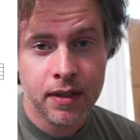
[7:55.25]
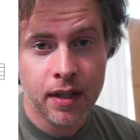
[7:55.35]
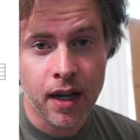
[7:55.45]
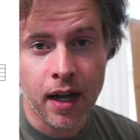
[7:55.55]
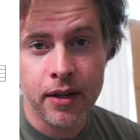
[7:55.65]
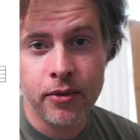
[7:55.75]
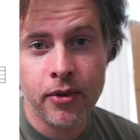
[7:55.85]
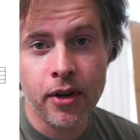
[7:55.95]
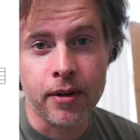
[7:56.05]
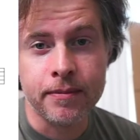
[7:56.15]
I don't
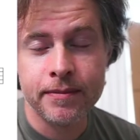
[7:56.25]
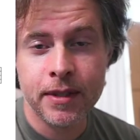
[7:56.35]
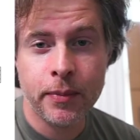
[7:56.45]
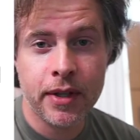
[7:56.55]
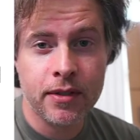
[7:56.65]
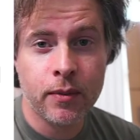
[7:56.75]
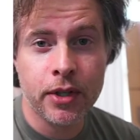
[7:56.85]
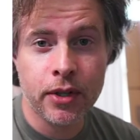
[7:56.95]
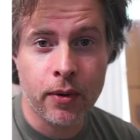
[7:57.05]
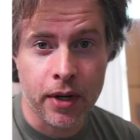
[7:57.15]
know. Depends on what your
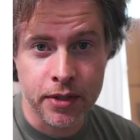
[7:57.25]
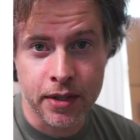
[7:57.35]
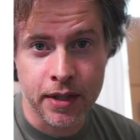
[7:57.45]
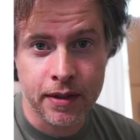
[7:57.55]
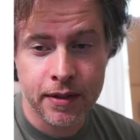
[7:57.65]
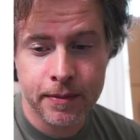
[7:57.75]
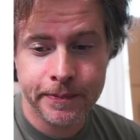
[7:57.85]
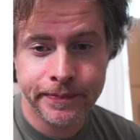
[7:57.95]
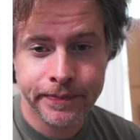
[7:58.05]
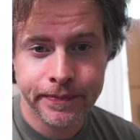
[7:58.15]
question is.
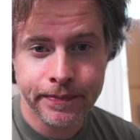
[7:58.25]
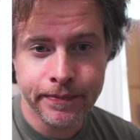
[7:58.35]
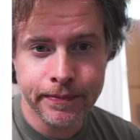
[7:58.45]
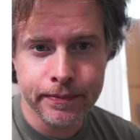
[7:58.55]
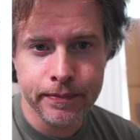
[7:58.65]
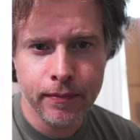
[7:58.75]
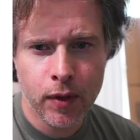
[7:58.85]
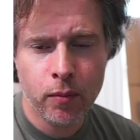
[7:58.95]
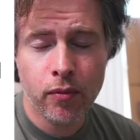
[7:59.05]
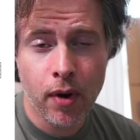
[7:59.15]

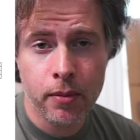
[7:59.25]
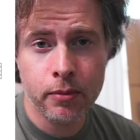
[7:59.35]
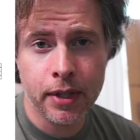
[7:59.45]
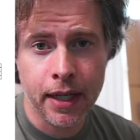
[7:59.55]
Probably I